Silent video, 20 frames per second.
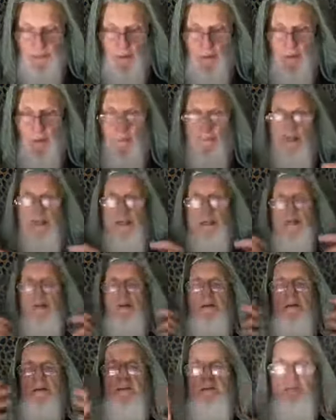or
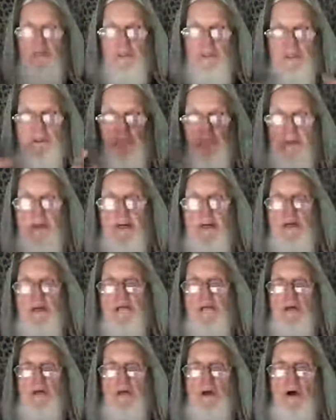do his
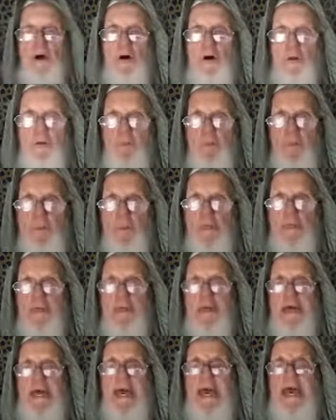prayers along with
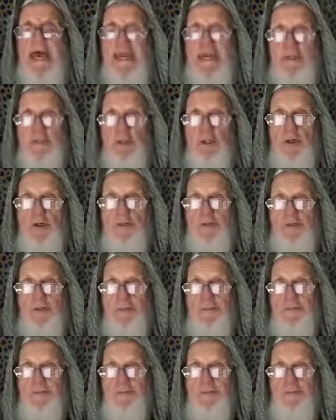the angels.